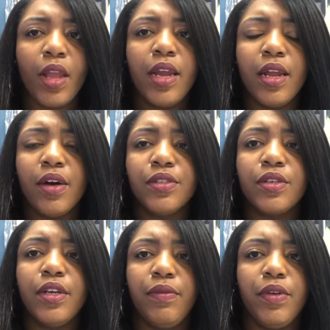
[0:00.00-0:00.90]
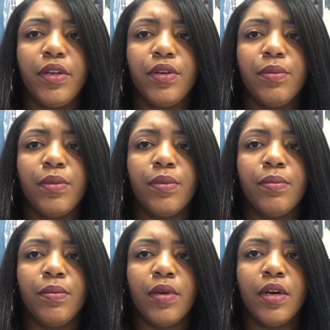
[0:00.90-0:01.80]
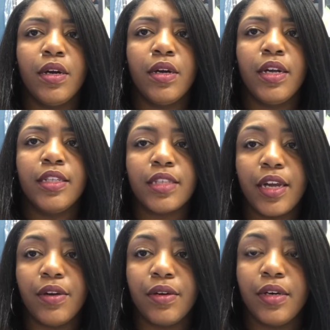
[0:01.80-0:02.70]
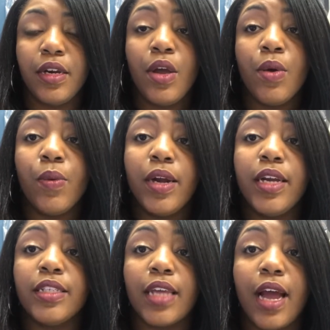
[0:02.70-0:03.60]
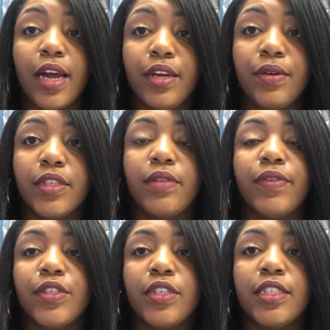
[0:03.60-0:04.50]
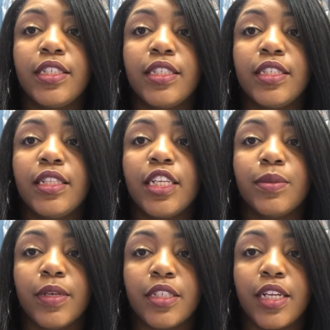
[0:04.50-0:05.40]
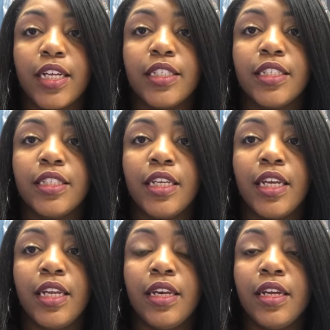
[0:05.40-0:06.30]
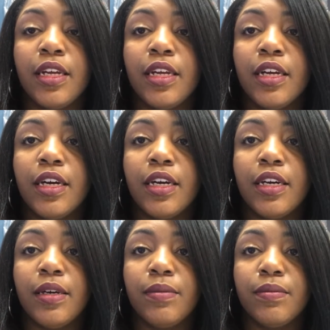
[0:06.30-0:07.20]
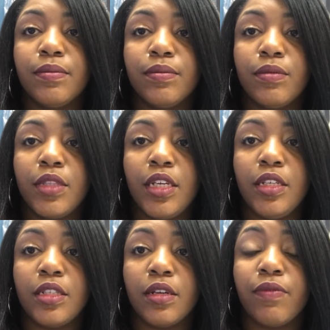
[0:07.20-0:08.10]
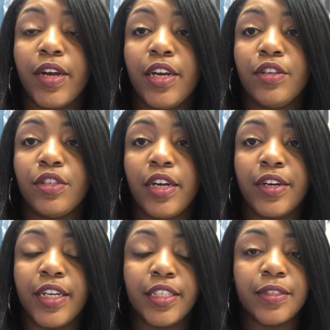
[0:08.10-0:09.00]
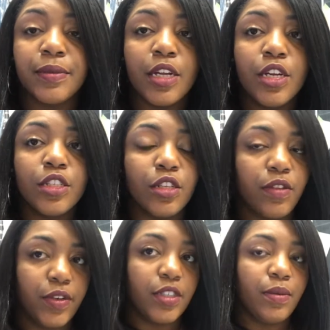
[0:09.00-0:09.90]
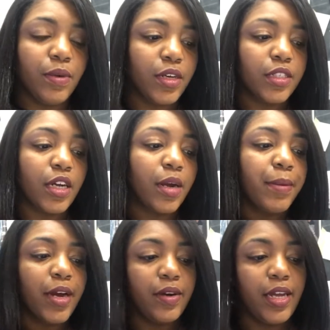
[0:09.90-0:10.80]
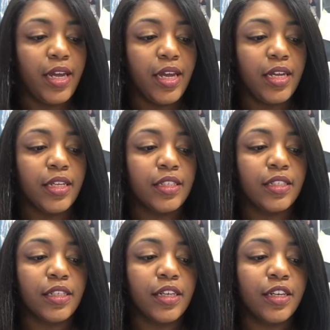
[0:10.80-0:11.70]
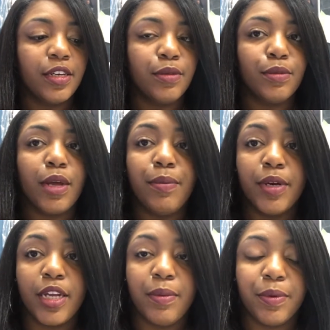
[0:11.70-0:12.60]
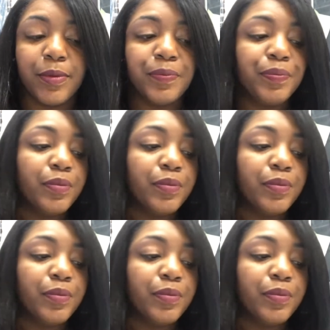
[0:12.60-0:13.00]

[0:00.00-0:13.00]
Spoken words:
and then also give you a little insight on what it is that I do as a virtual assistant that specializes in these financial areas. So the first thing we're going to talk about is a bookkeeper.